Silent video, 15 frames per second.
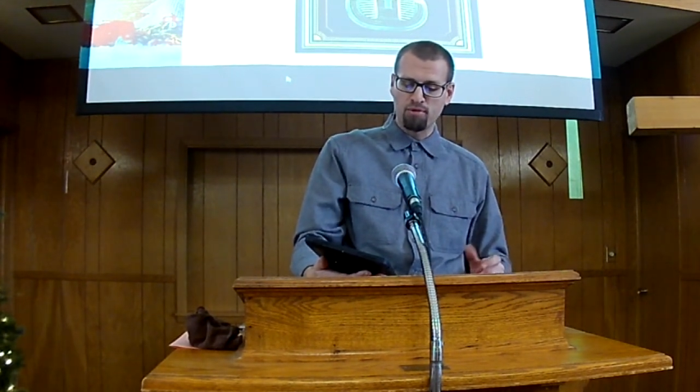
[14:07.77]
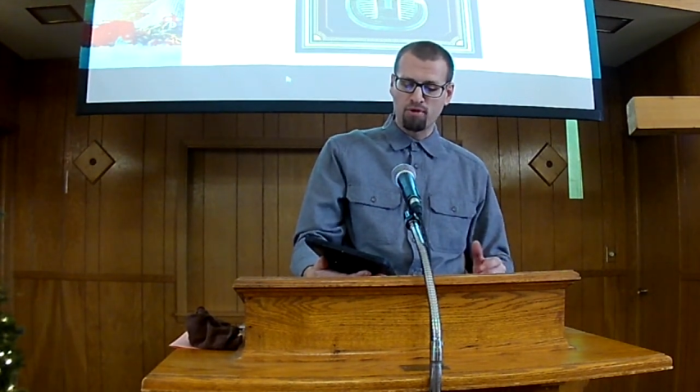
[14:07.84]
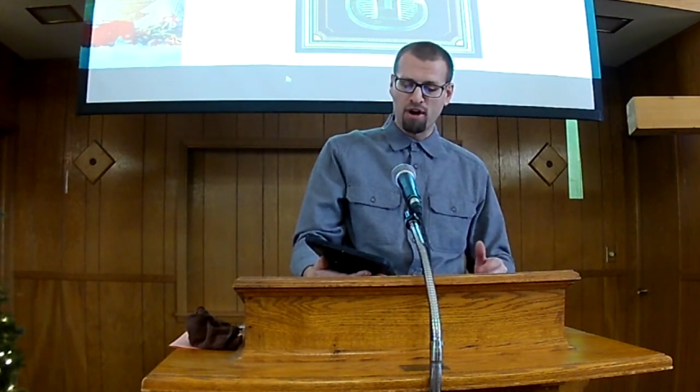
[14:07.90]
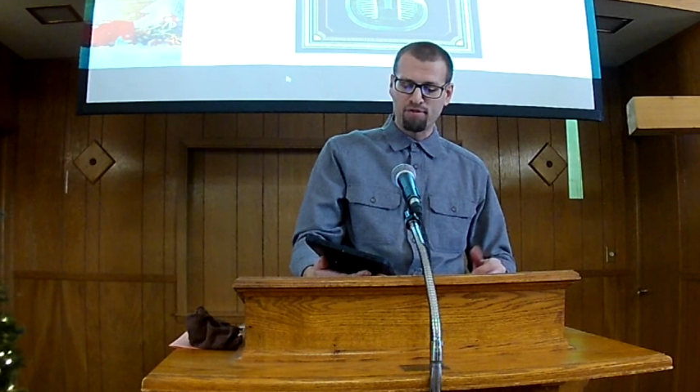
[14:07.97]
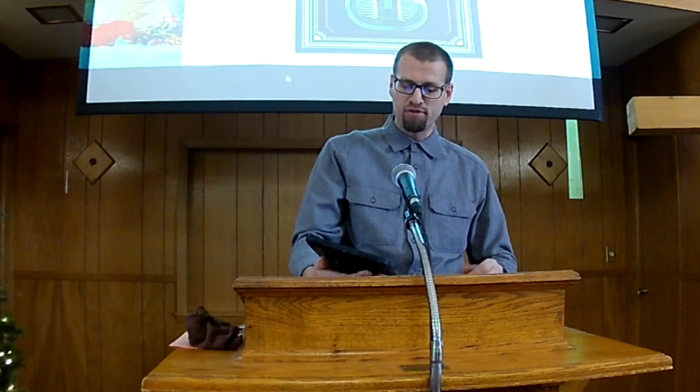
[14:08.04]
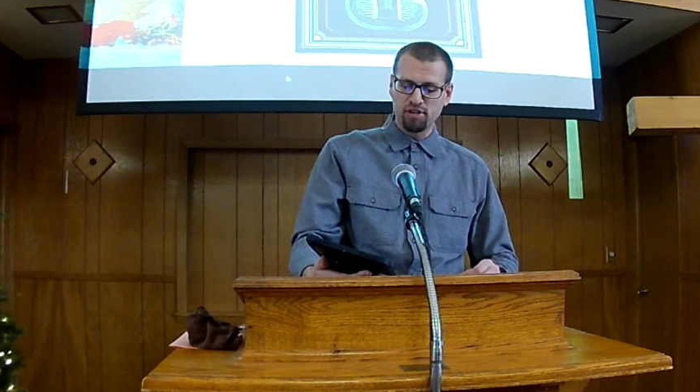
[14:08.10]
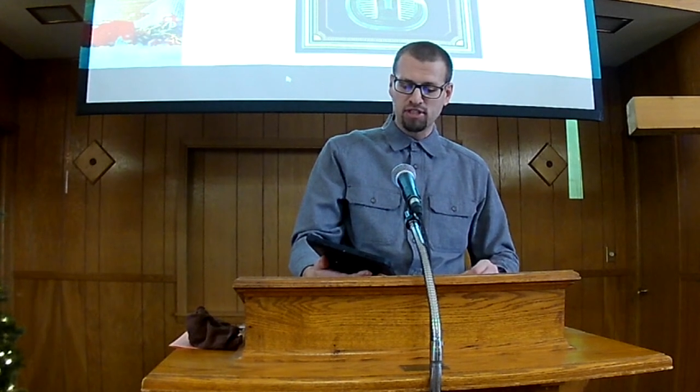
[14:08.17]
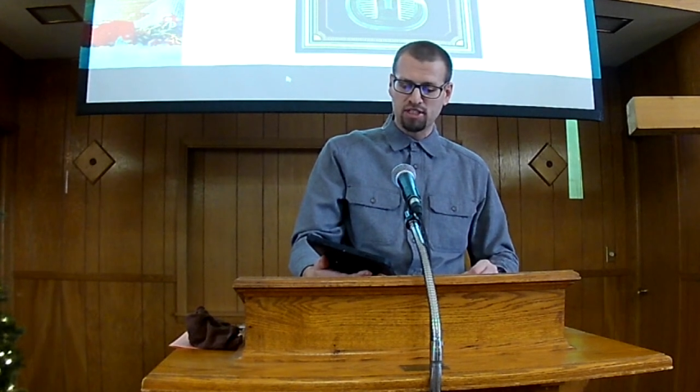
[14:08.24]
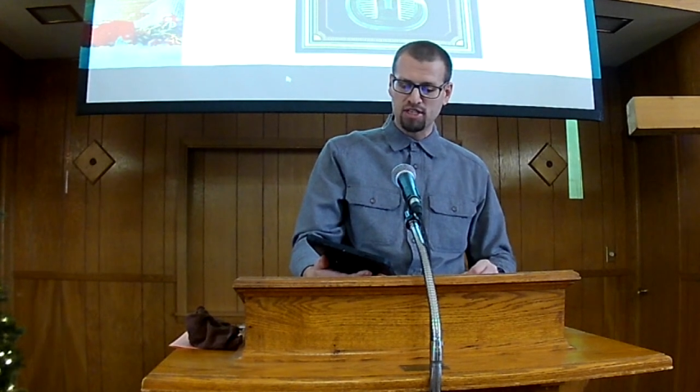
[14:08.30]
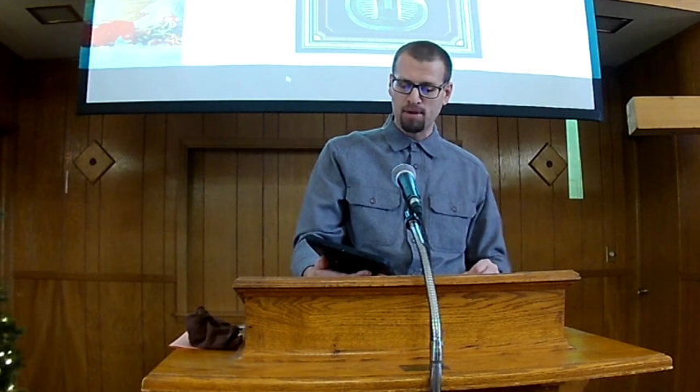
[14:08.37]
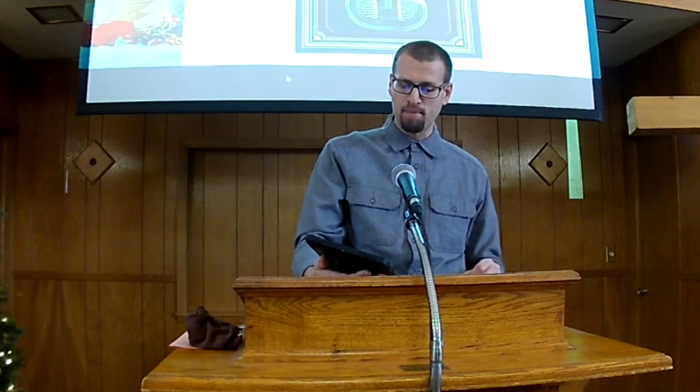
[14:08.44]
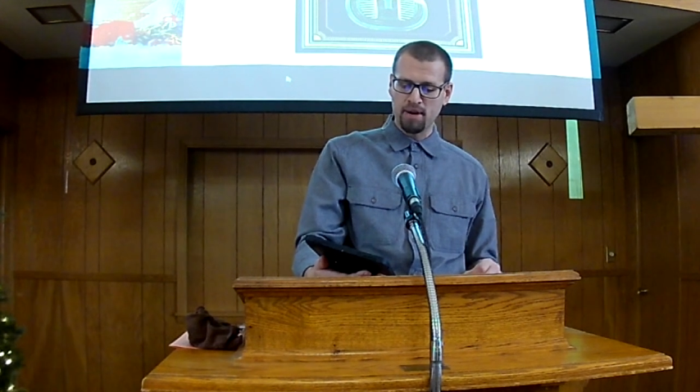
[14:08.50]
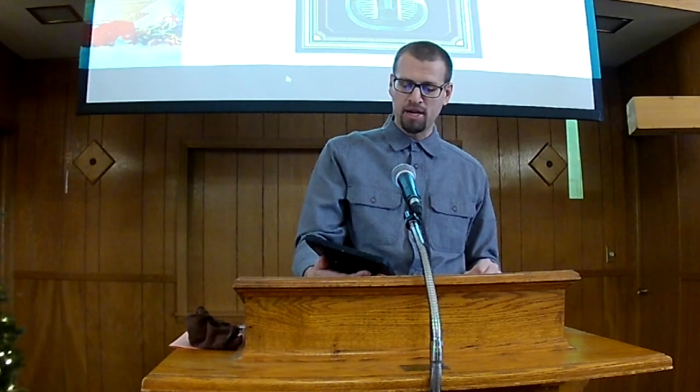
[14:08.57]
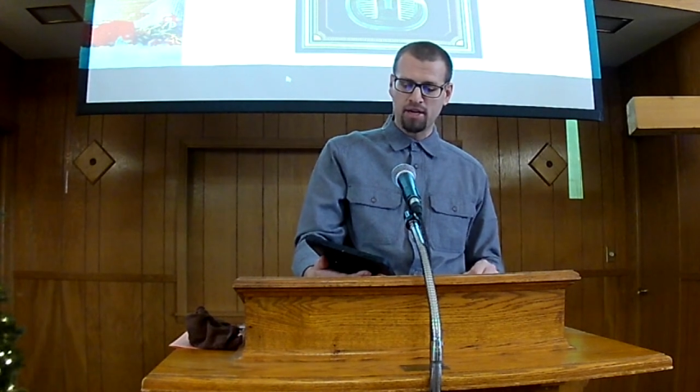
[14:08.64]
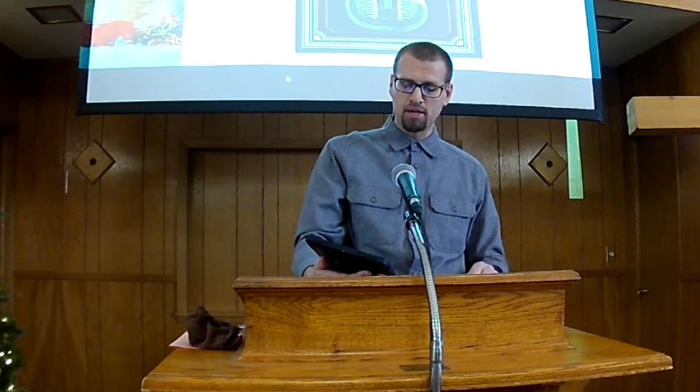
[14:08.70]
referenced a
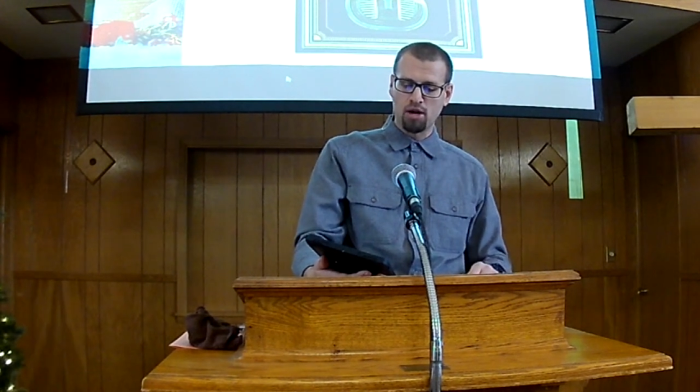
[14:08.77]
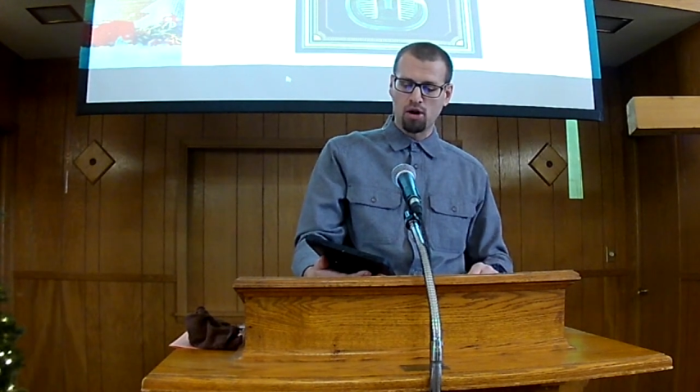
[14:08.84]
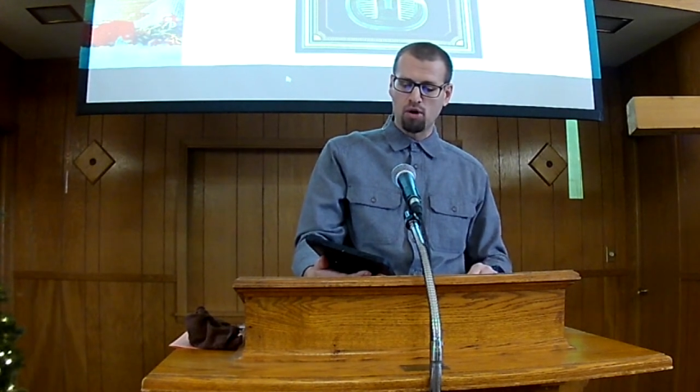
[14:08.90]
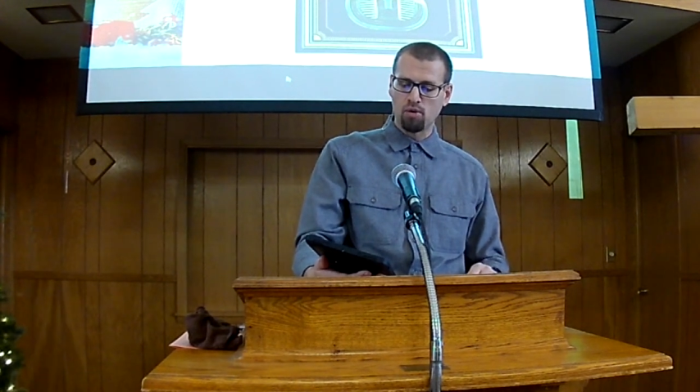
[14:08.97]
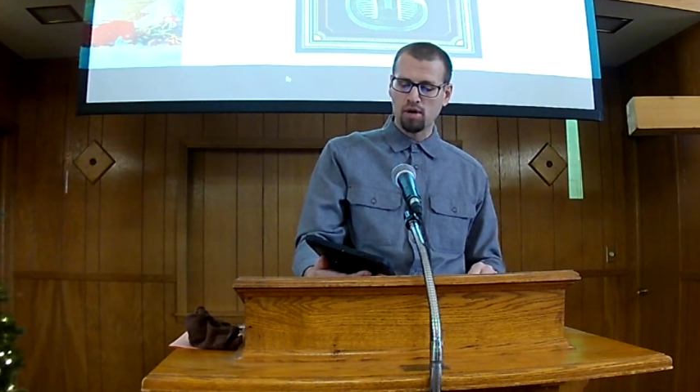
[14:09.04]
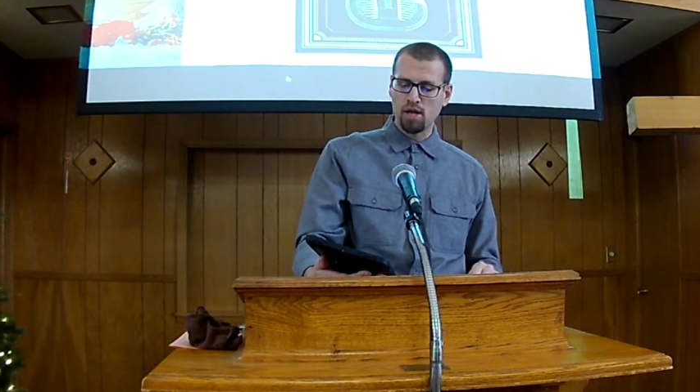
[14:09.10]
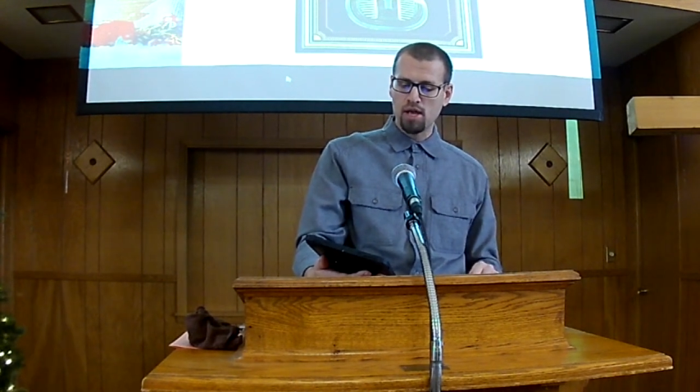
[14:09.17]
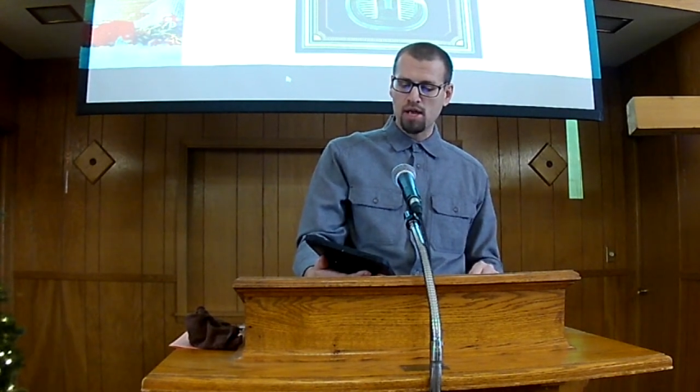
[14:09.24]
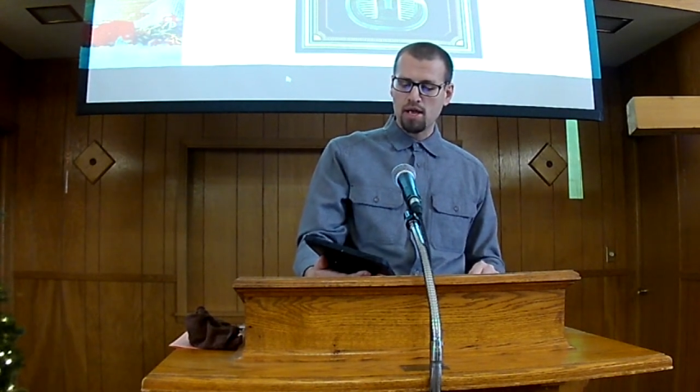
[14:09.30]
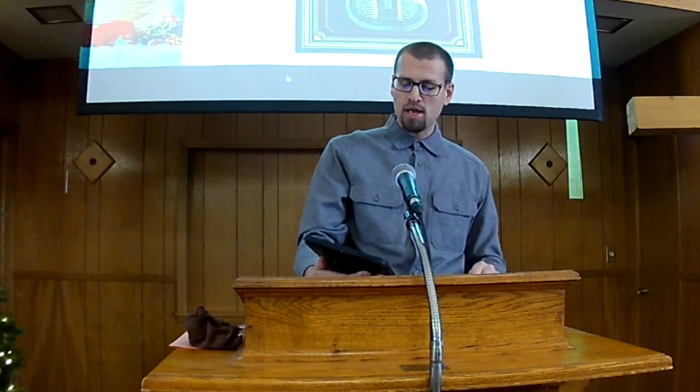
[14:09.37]
minute ago,